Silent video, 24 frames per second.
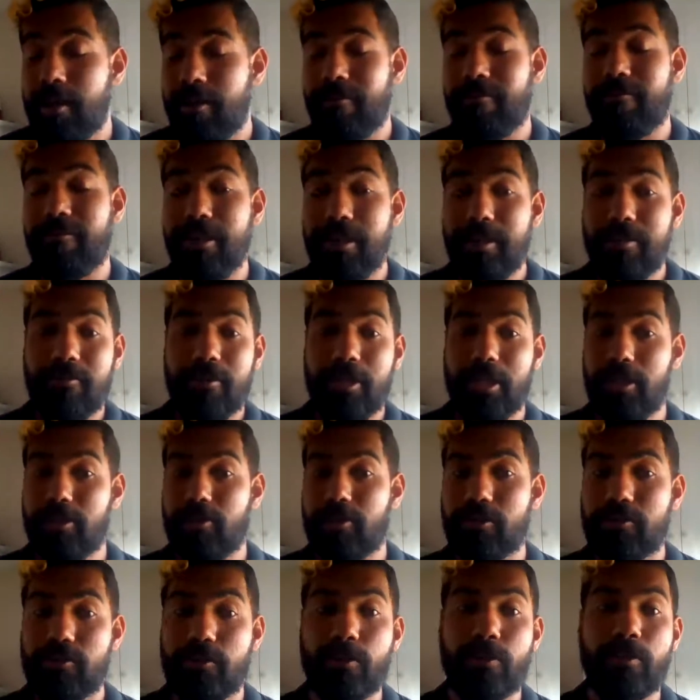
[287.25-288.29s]
Really, really
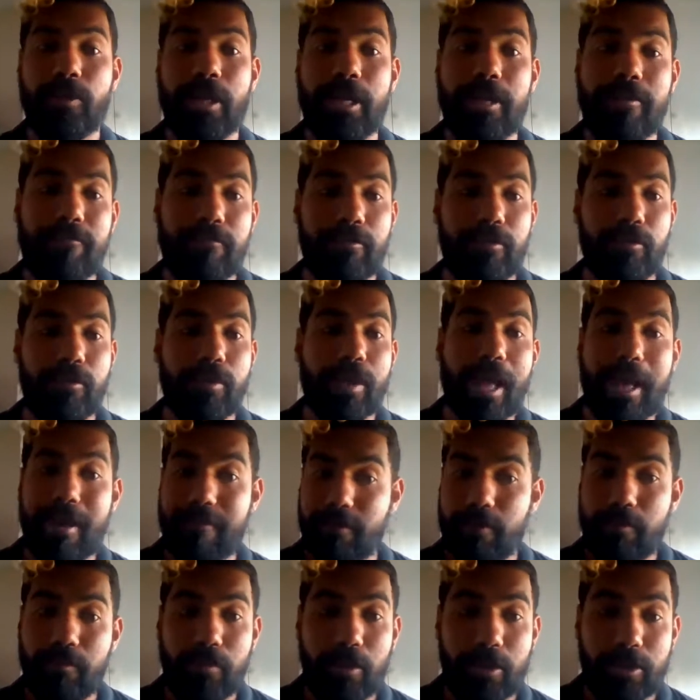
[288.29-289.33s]
useful. If you
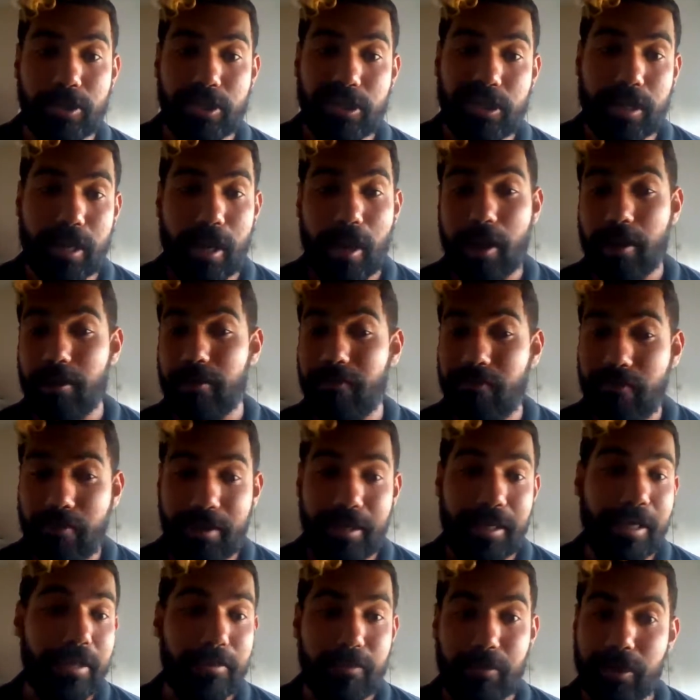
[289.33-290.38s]
haven't watched it, I
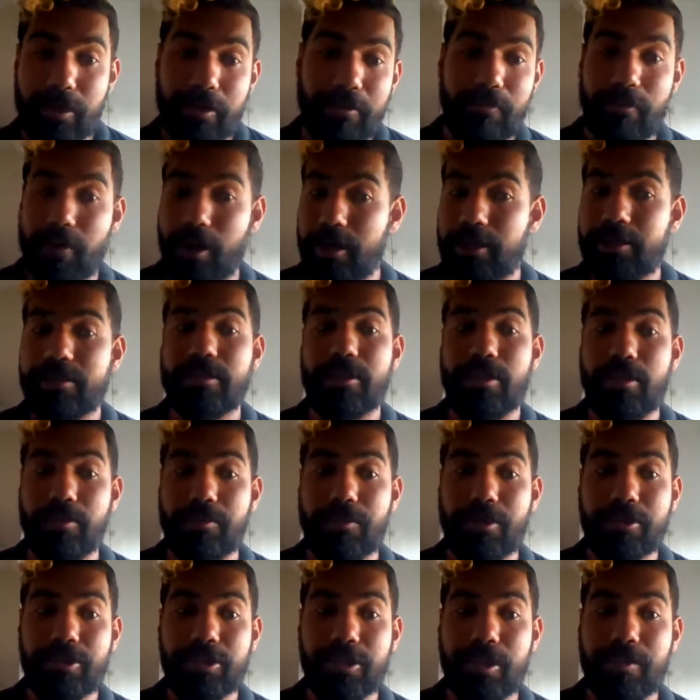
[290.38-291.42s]
really would advise that you
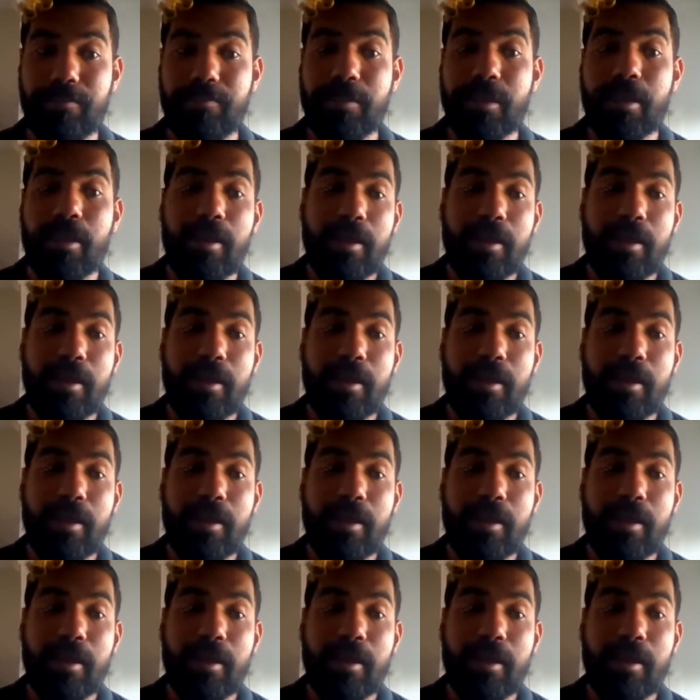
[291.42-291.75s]
watch it.